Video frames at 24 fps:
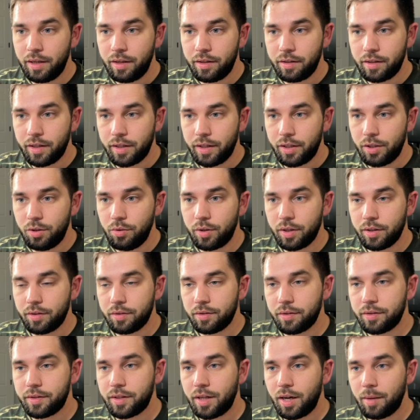And then you
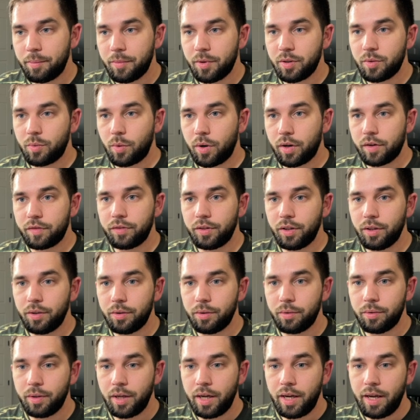can set up this
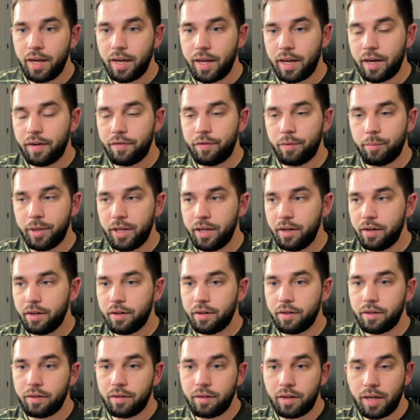workflow, and from
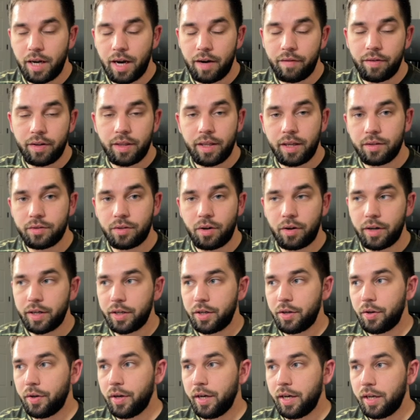here, everything is already
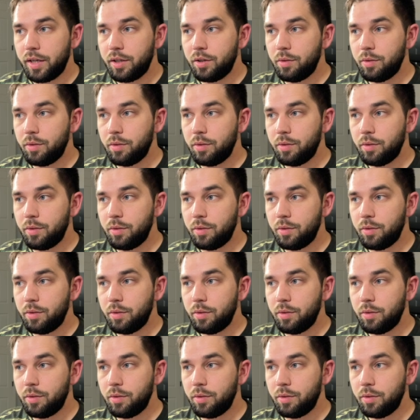created.